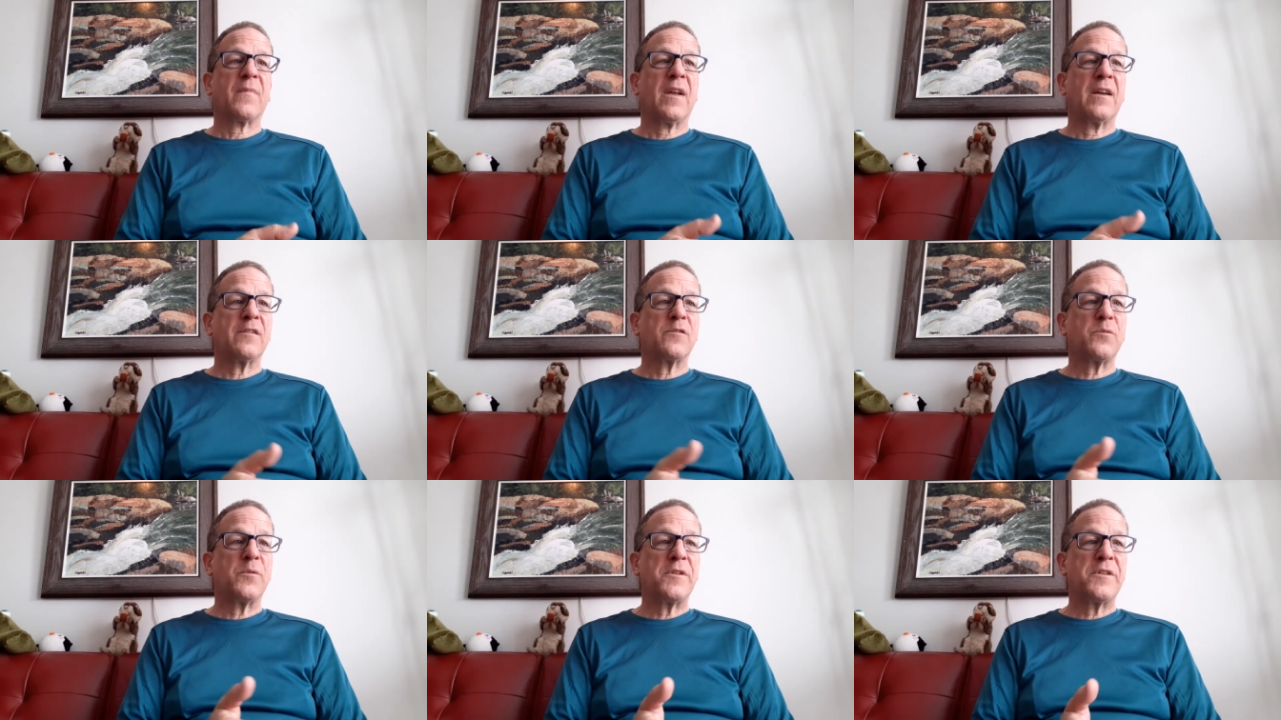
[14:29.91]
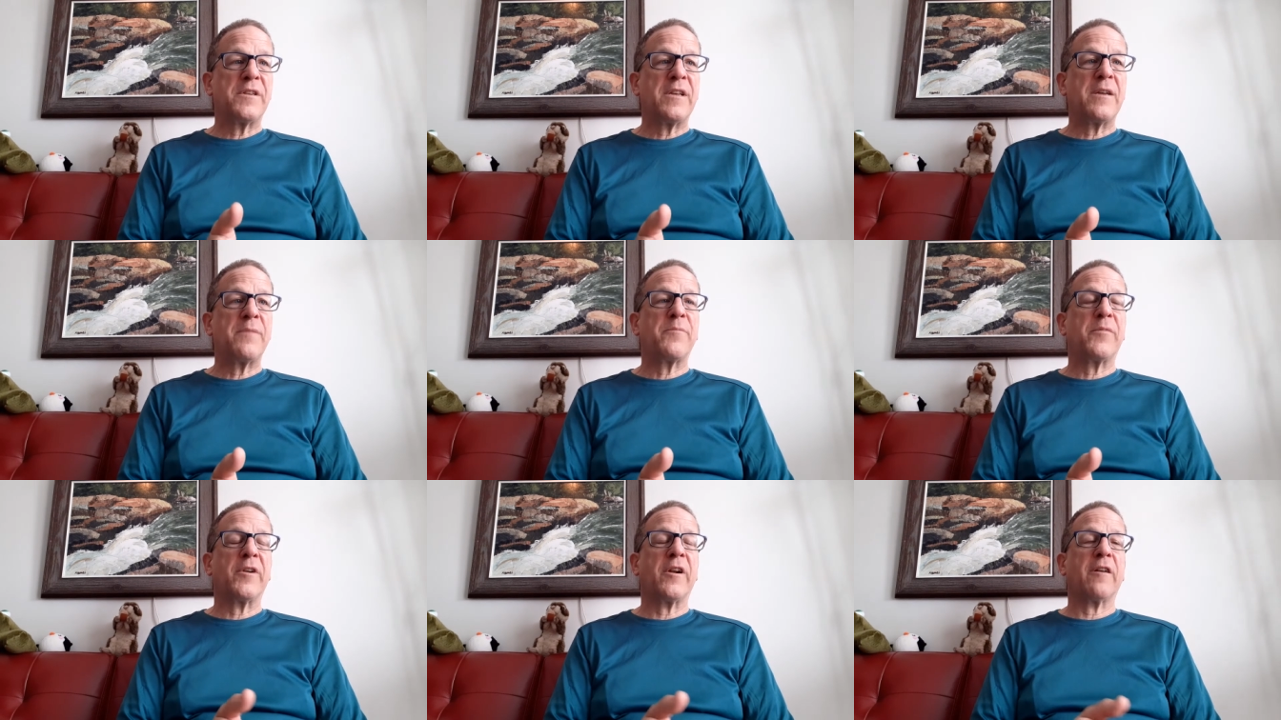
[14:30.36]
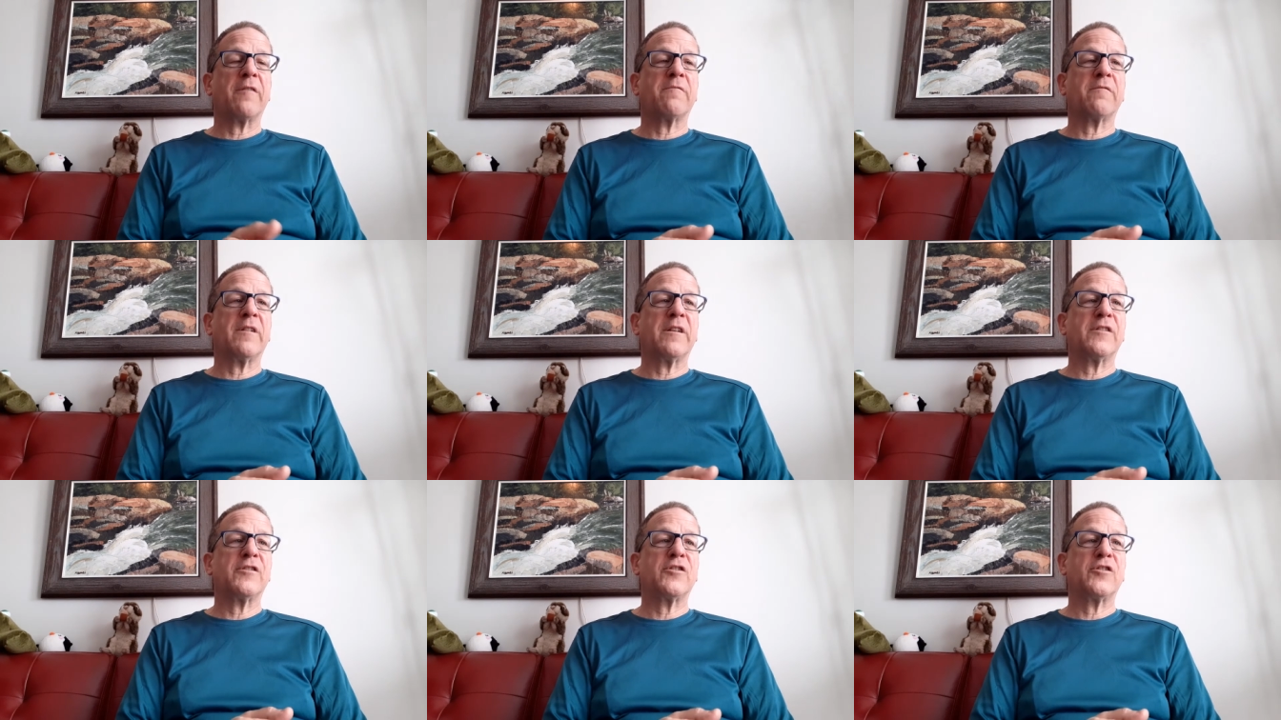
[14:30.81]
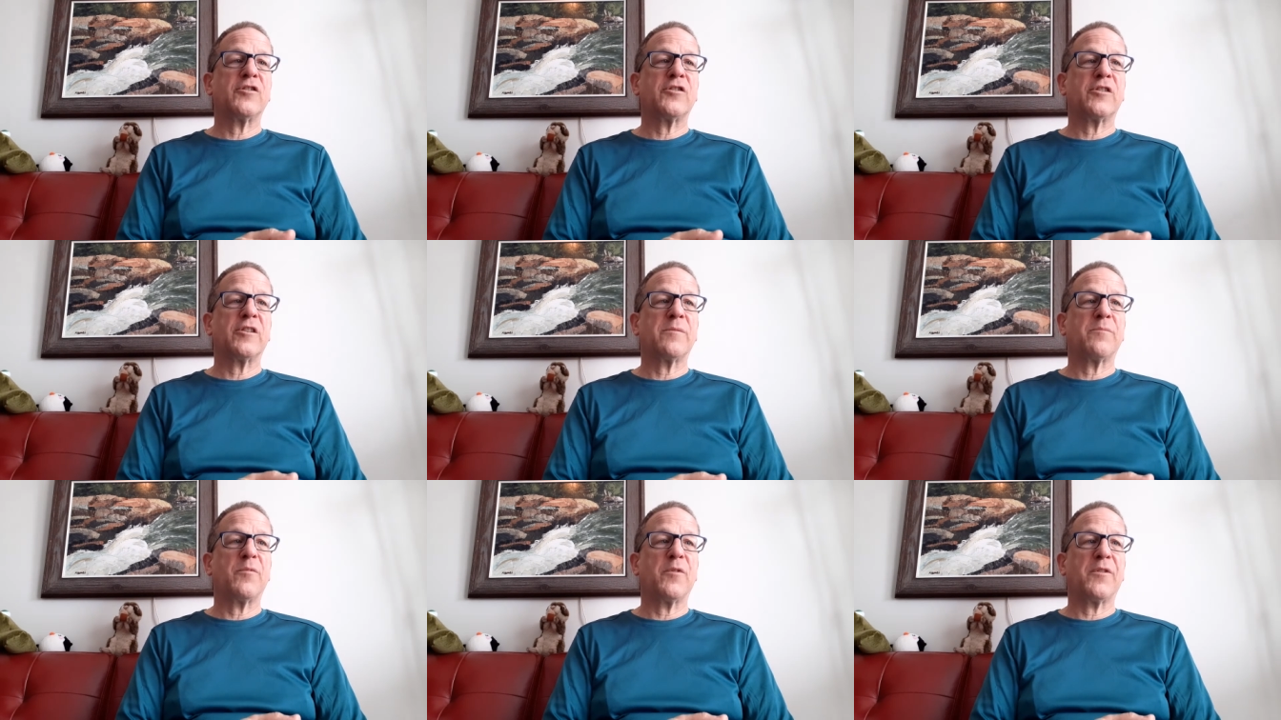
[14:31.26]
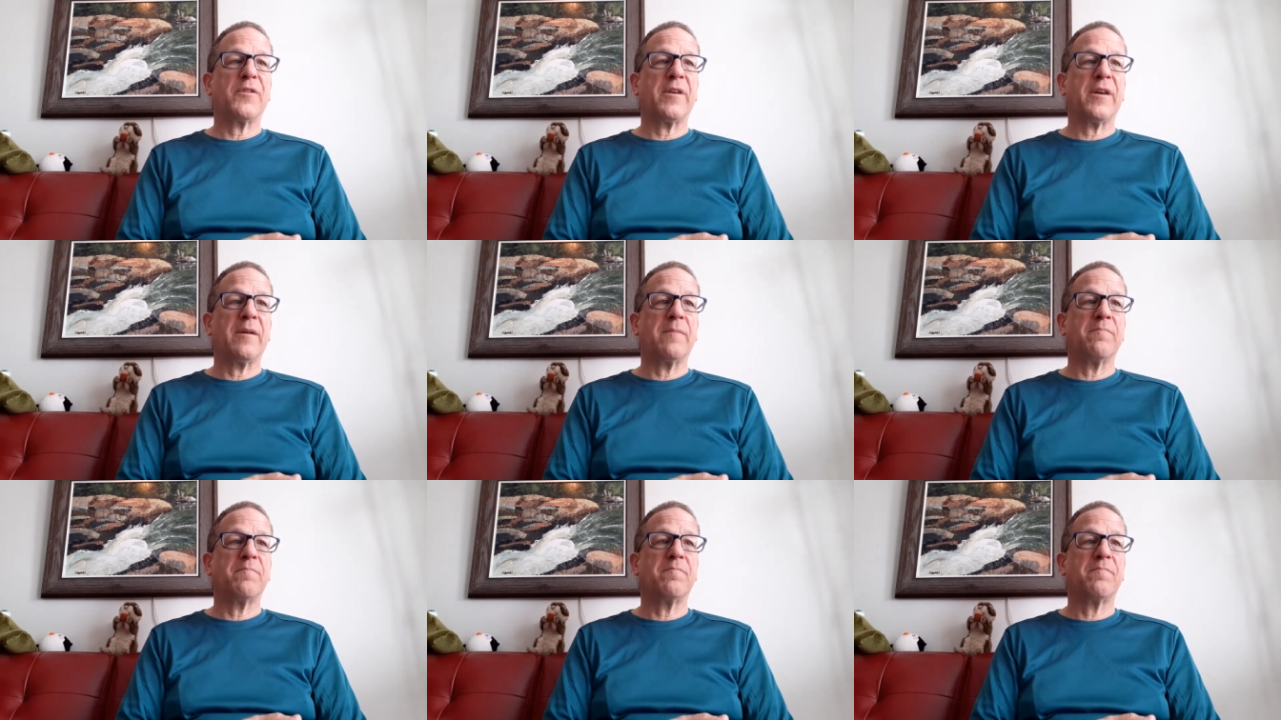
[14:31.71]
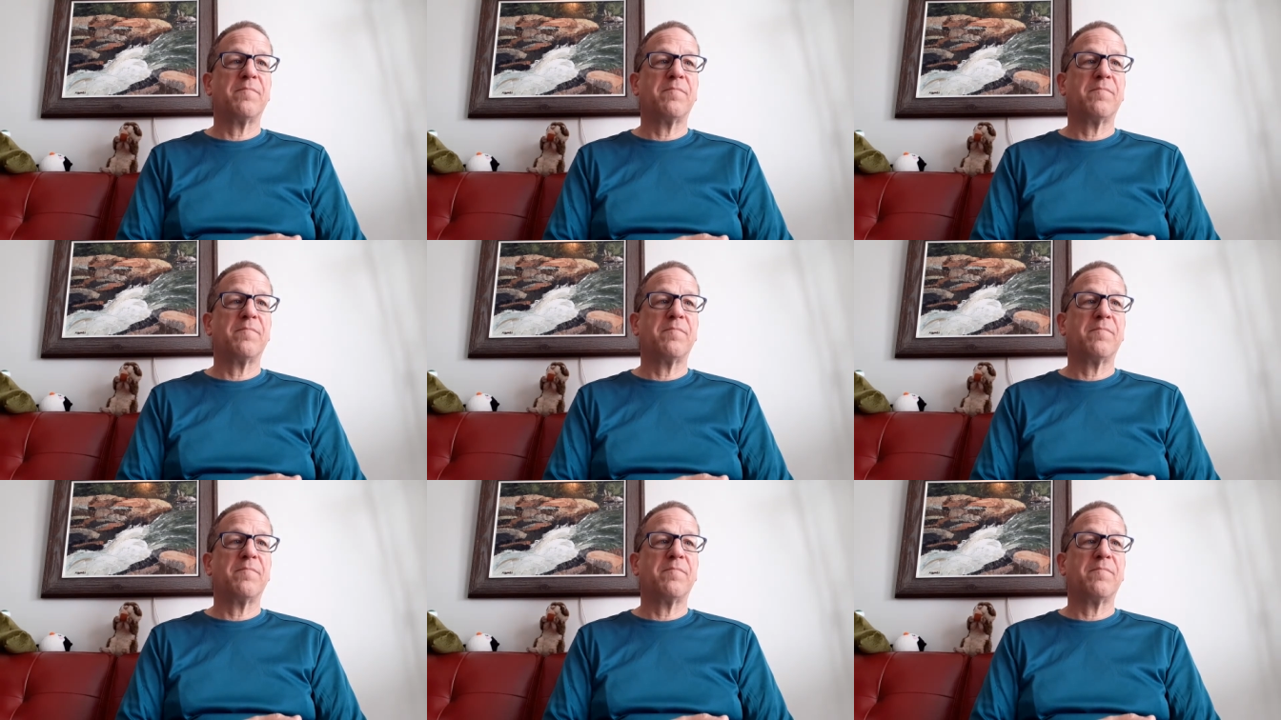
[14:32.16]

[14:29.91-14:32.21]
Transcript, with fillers: as we deepen our relationship with Him.